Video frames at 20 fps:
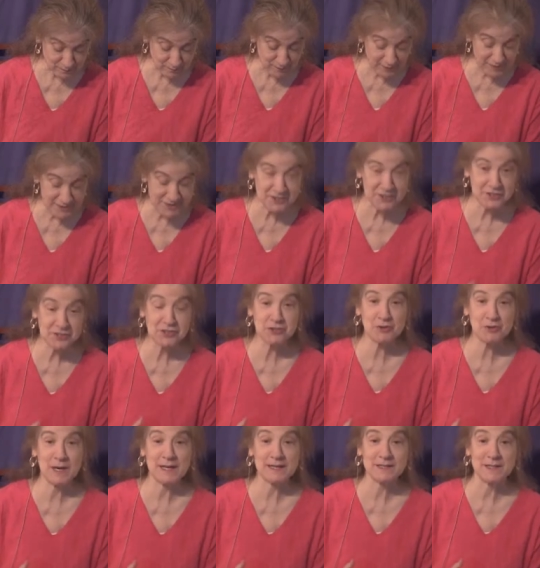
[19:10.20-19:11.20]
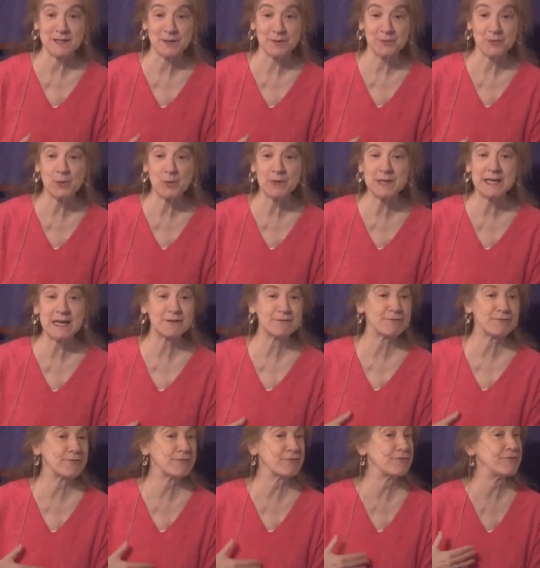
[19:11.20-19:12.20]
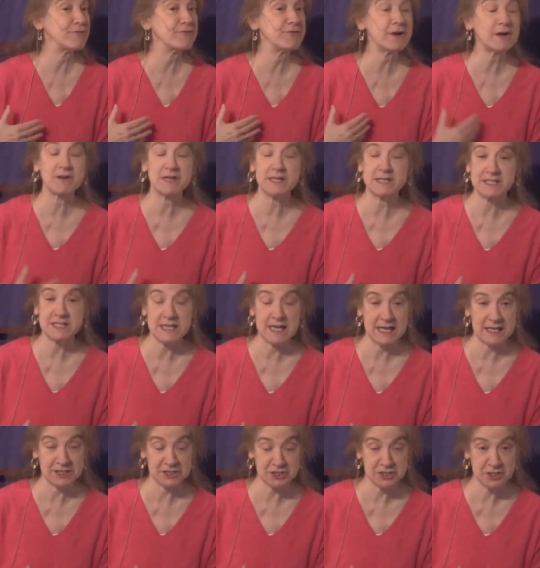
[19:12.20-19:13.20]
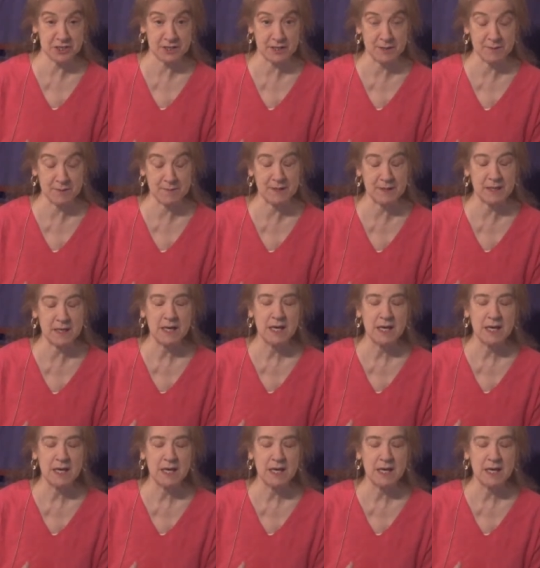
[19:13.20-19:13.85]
is distracting. We get very attached to them.